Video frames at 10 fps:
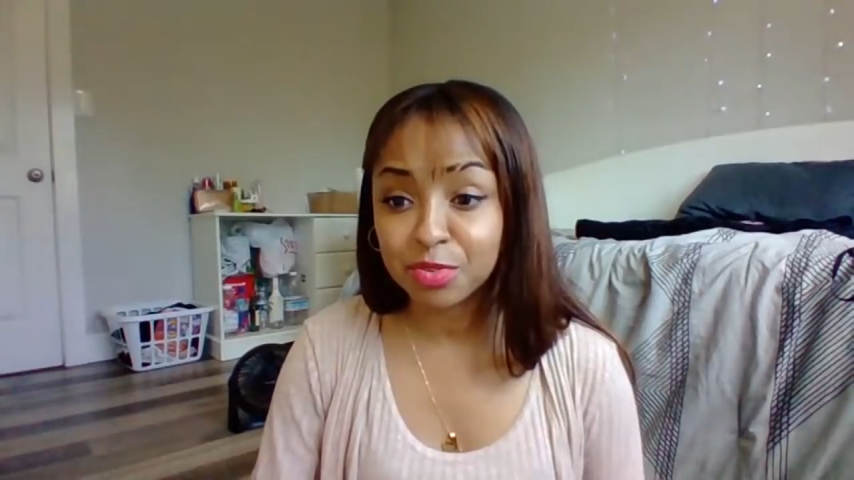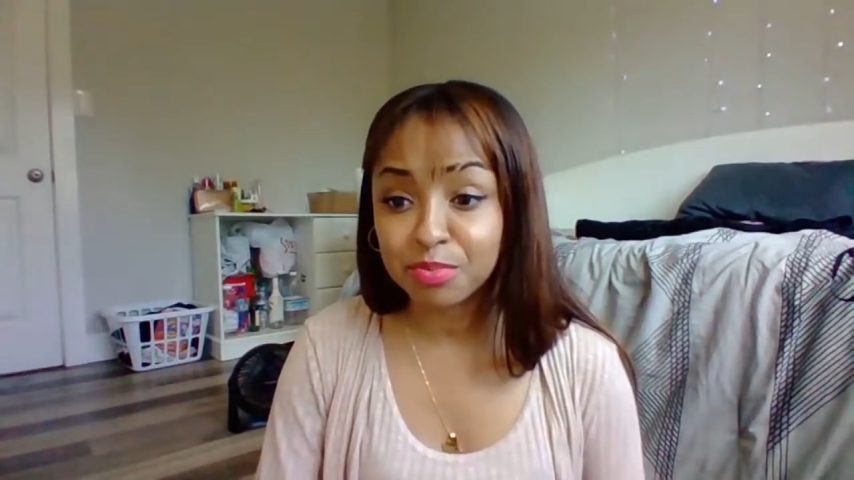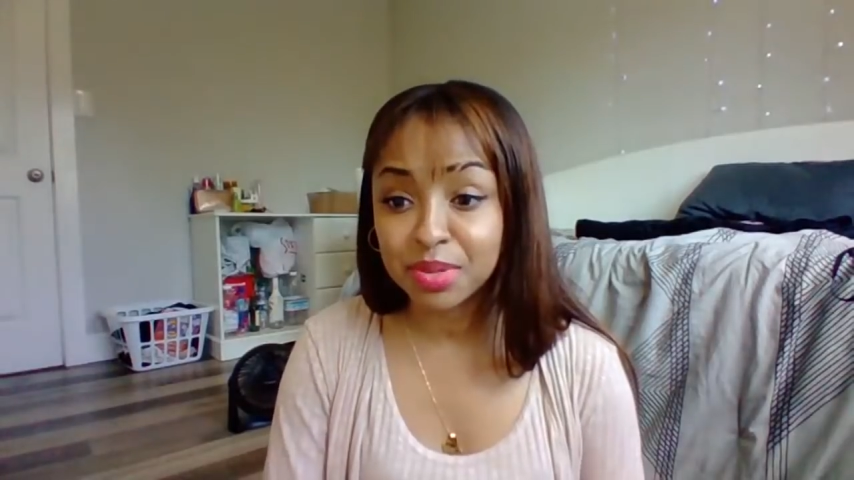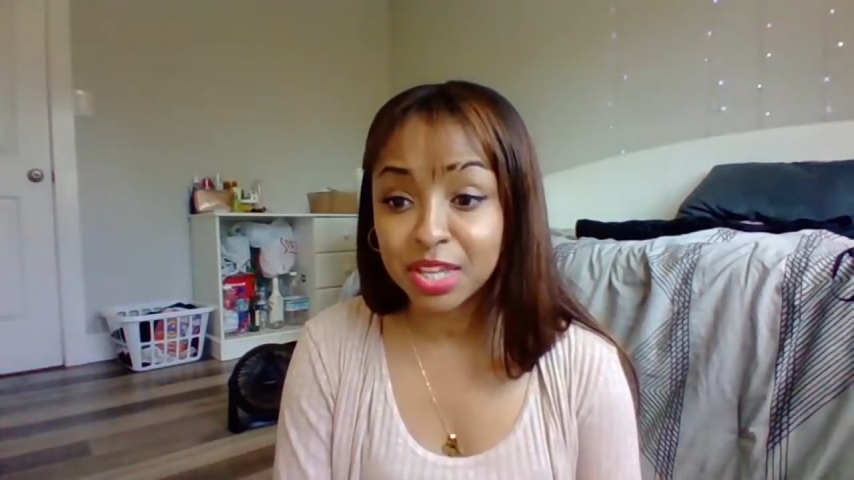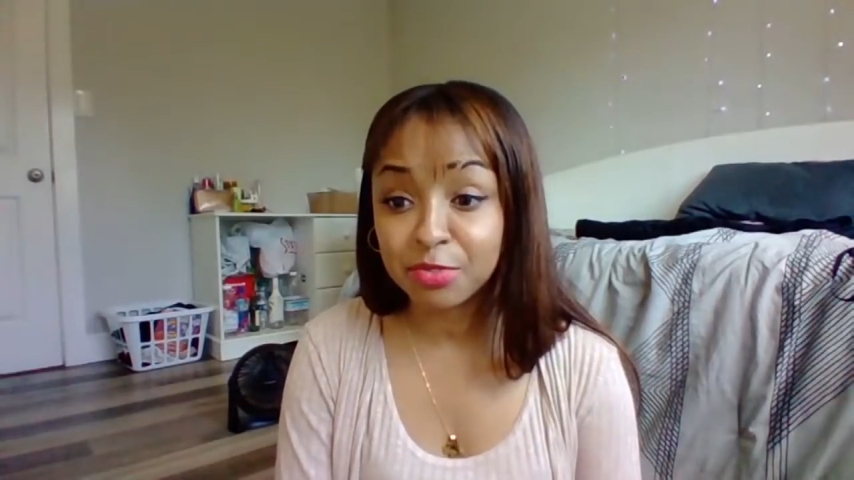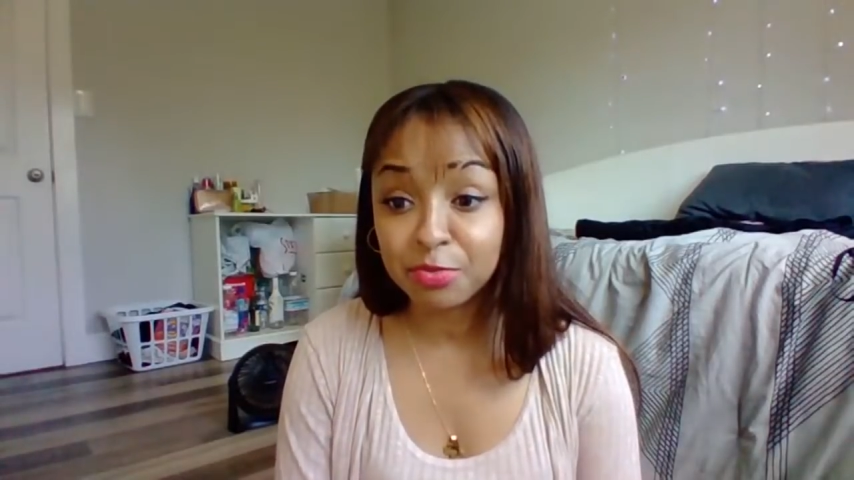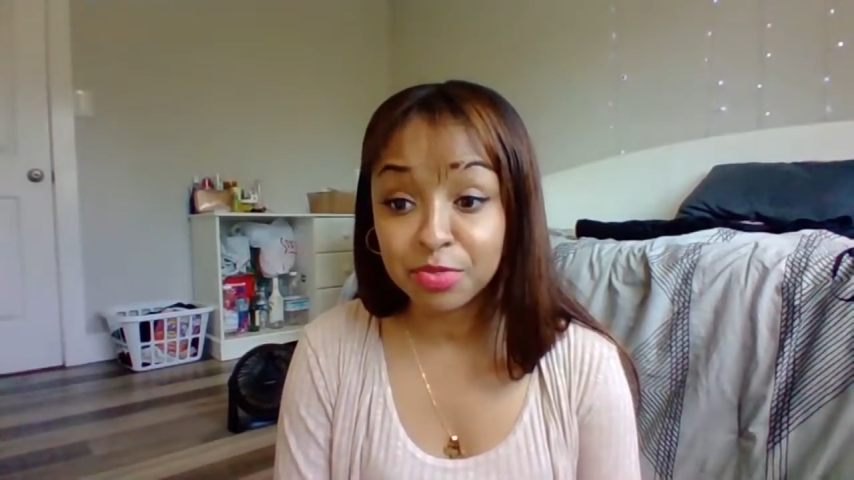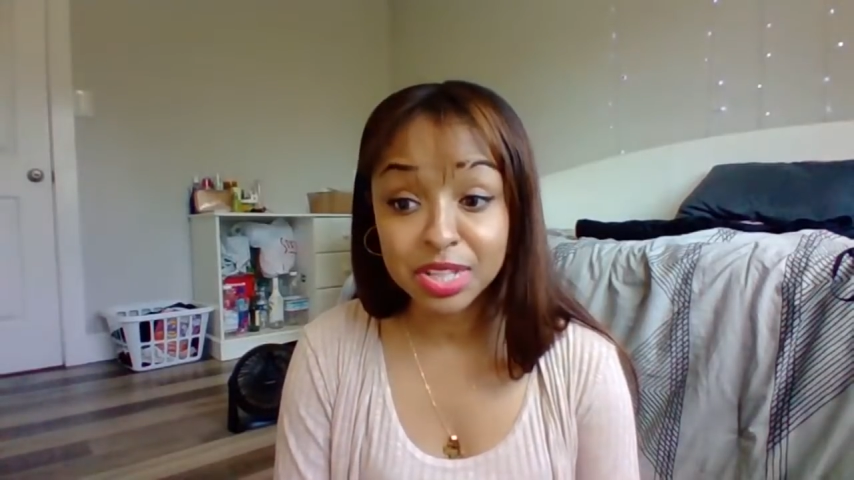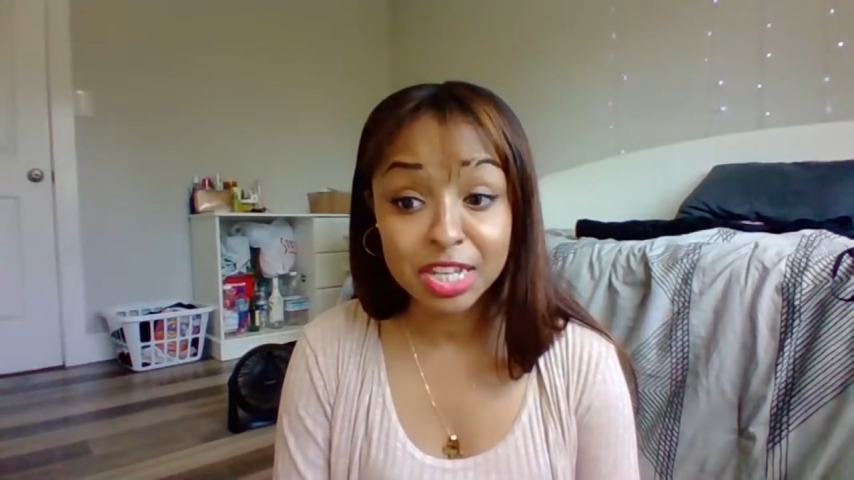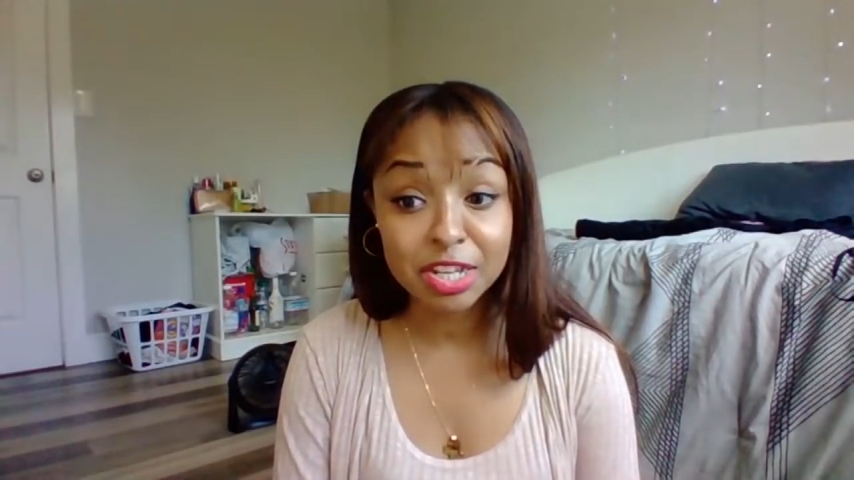would be
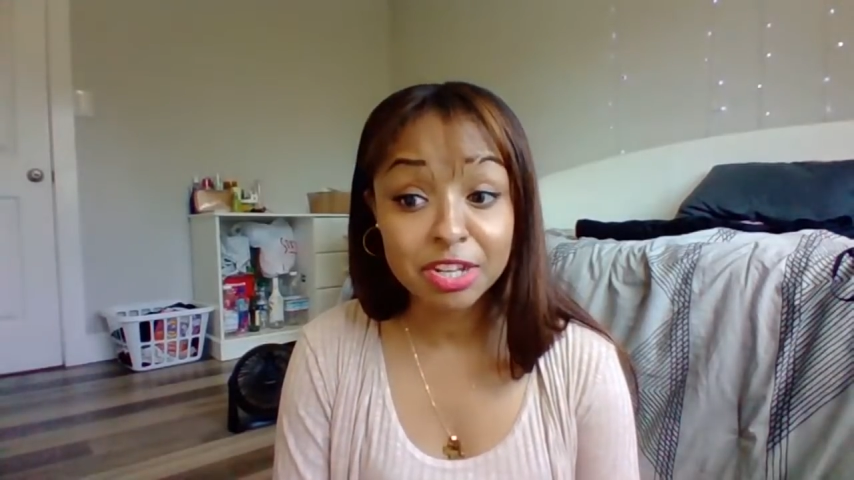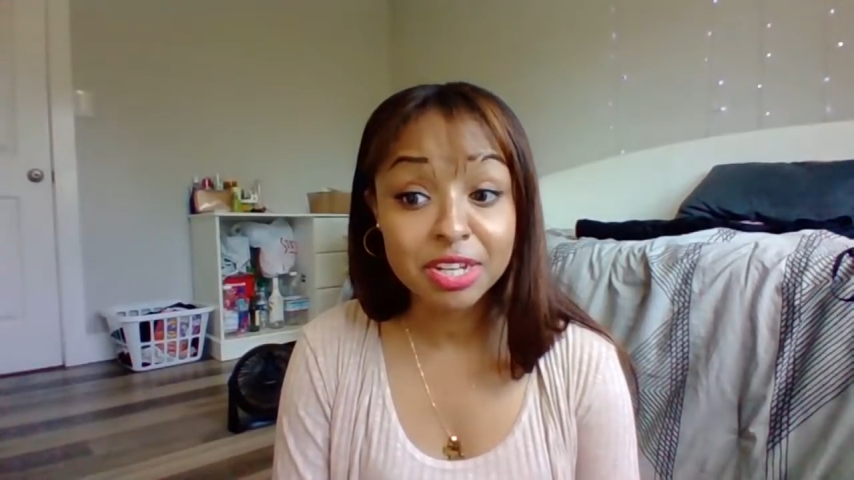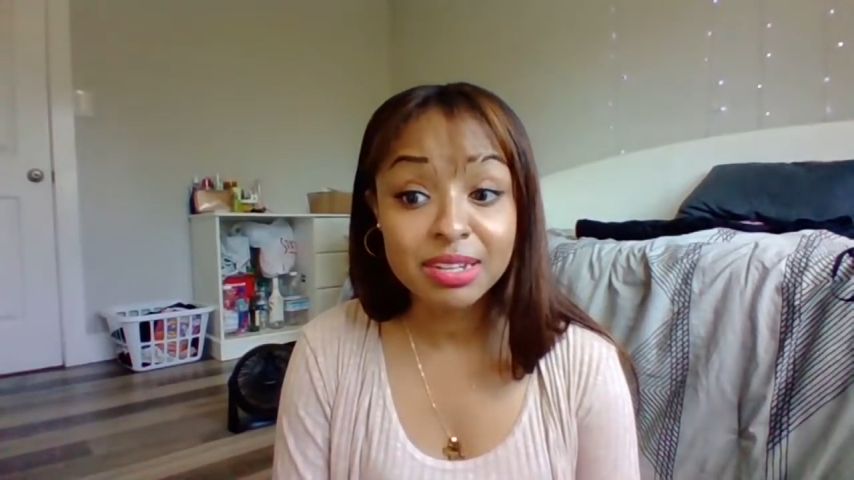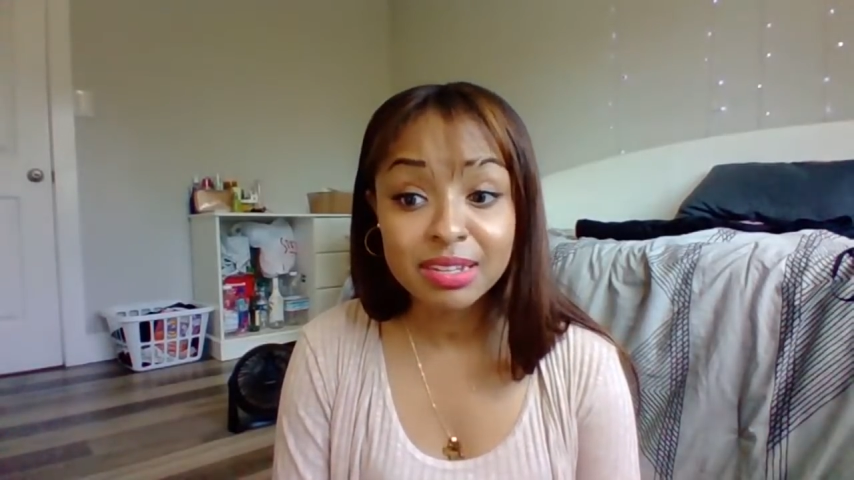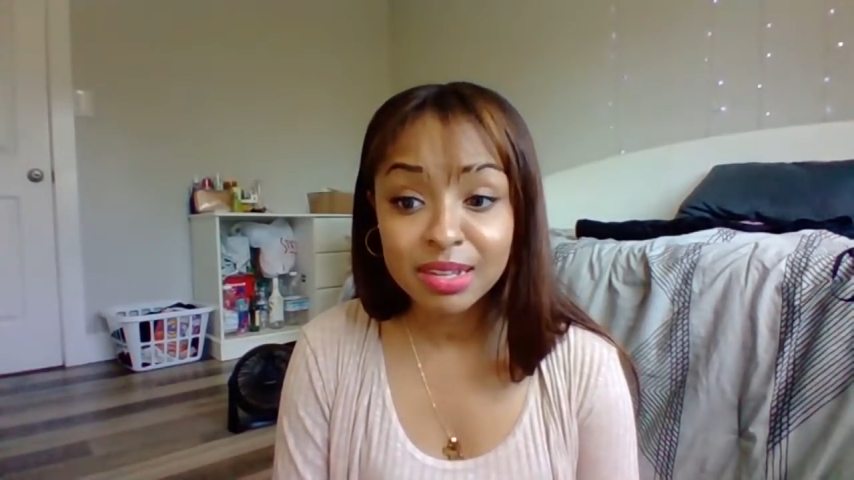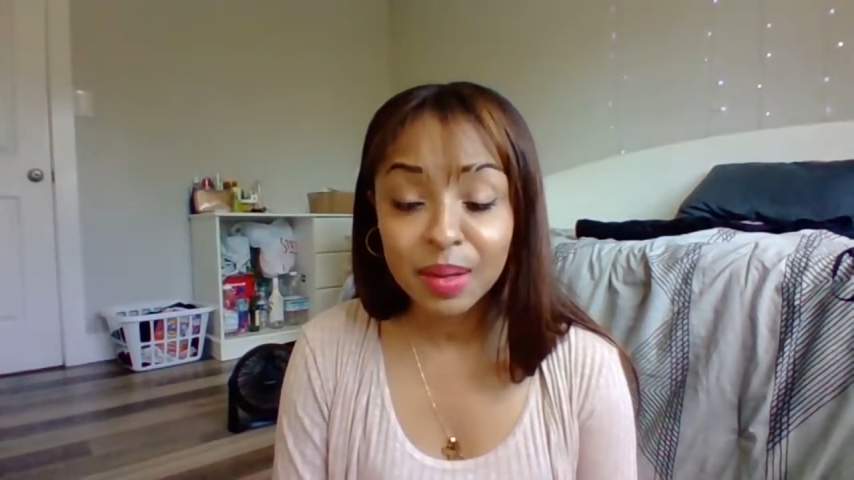really good,